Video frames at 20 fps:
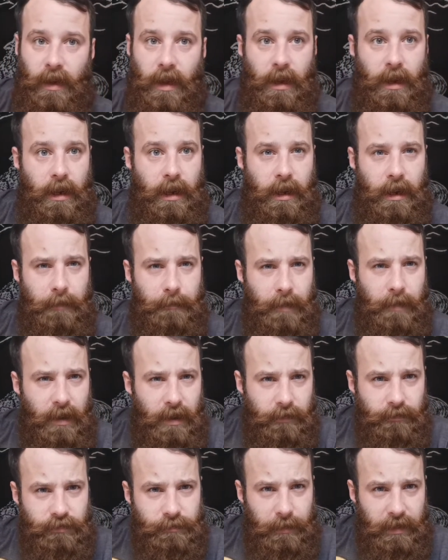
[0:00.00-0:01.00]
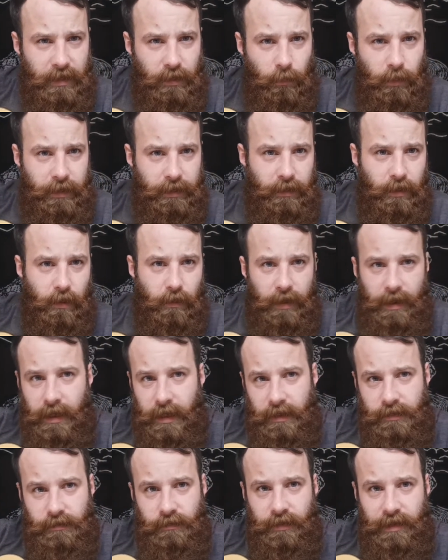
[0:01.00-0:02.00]
Just made a quick note
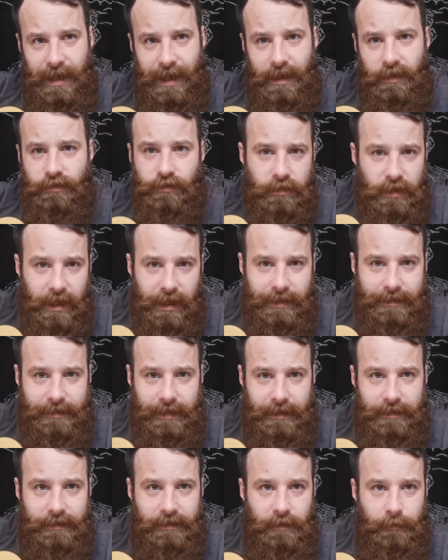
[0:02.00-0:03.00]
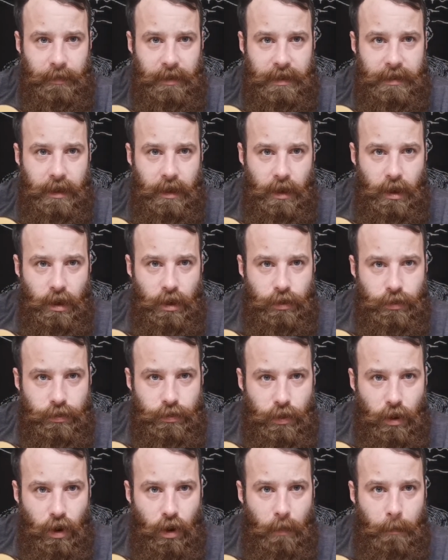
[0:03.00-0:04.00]
here. So the extra light tend to be
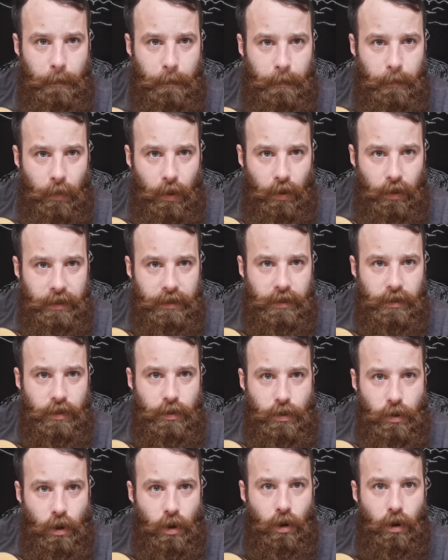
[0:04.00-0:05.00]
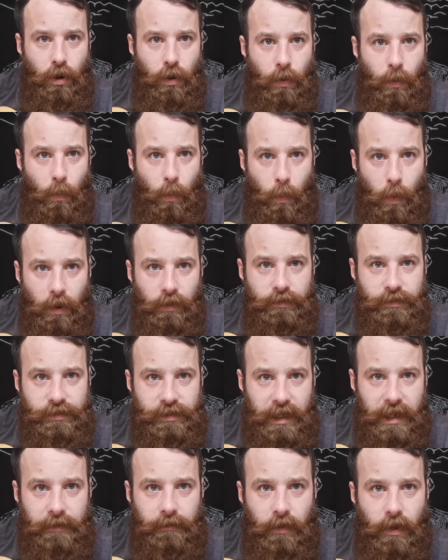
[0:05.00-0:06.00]
0.010
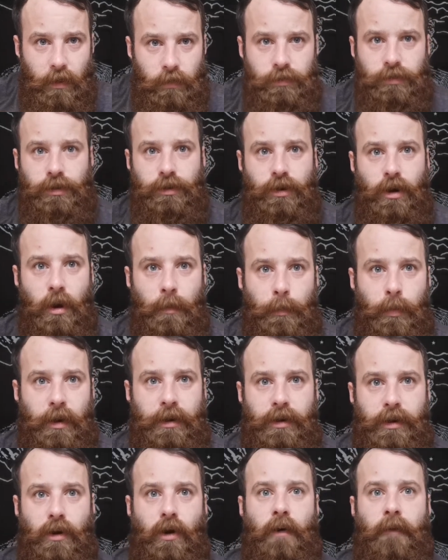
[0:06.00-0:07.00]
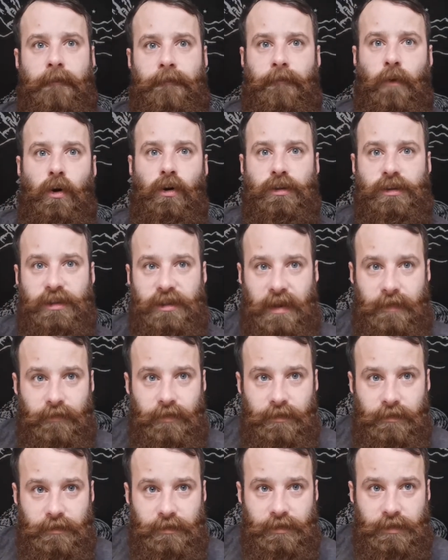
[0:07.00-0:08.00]
to
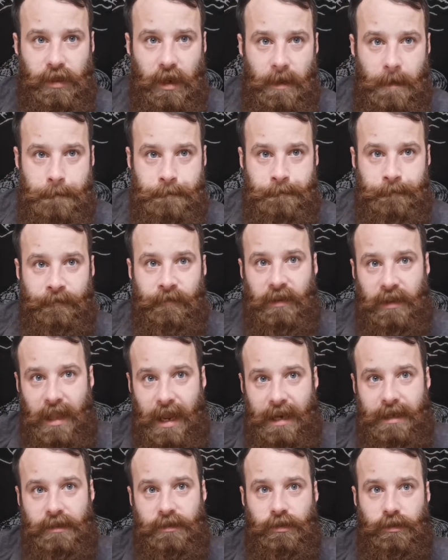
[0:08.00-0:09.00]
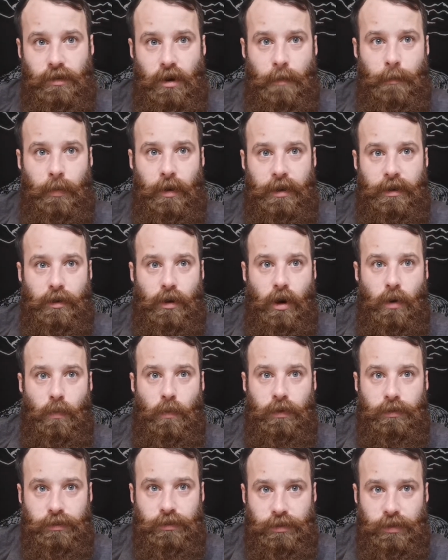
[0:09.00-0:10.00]
0.047ths. Lights are
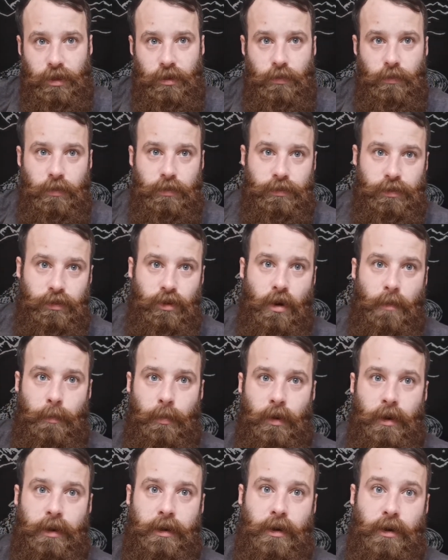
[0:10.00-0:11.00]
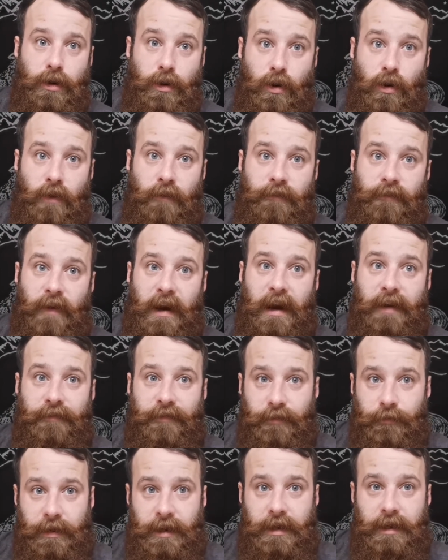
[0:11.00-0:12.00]
0.012 to
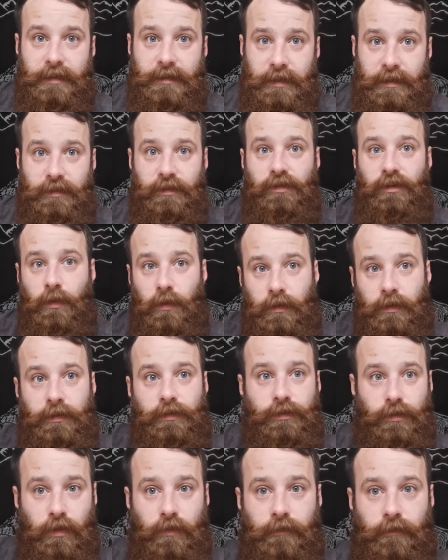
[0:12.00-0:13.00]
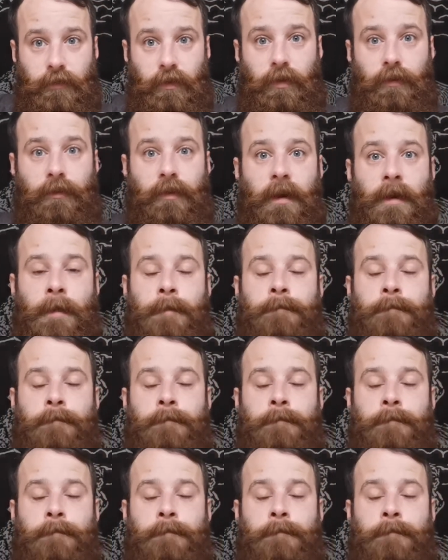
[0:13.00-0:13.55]
0.053s, and so on and so forth.